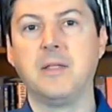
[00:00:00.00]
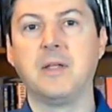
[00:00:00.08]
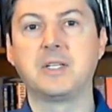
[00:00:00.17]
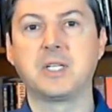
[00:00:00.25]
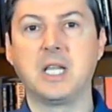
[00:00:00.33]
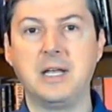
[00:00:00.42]

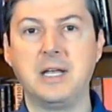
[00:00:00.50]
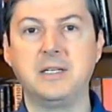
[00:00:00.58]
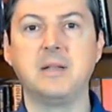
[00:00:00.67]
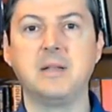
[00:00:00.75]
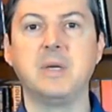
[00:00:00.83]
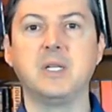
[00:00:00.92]
and that's
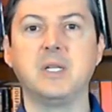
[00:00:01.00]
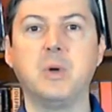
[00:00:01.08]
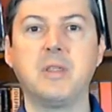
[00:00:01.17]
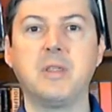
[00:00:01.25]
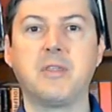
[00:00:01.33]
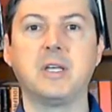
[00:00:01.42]
Latin, and it
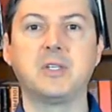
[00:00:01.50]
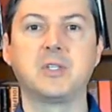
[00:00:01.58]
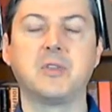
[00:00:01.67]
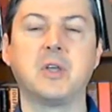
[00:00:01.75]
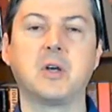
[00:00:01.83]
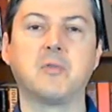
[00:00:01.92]
means with
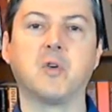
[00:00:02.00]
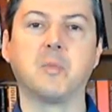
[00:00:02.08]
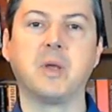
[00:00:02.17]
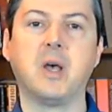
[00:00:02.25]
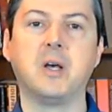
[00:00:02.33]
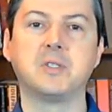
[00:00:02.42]
this,
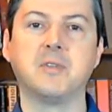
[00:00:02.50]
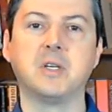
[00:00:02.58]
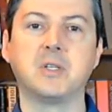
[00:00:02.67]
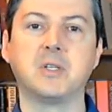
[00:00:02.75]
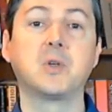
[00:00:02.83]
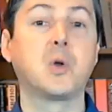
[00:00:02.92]
therefore because
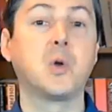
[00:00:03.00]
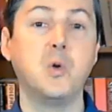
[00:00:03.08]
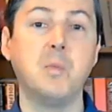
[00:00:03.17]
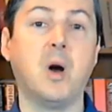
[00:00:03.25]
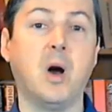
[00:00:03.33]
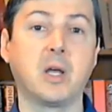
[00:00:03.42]
of this.
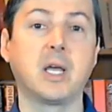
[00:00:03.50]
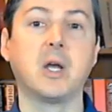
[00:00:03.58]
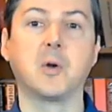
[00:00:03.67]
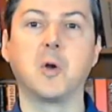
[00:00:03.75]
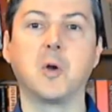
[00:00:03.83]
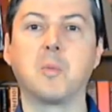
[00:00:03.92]
Cum
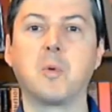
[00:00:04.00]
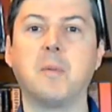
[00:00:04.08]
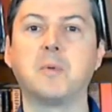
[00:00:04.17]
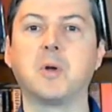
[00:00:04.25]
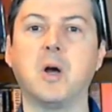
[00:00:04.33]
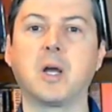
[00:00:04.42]
hoc ergo
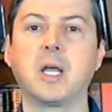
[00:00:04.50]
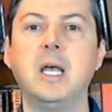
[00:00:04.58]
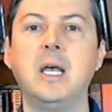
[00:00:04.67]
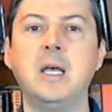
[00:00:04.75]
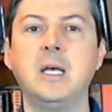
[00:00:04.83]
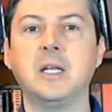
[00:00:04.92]
propter hoc.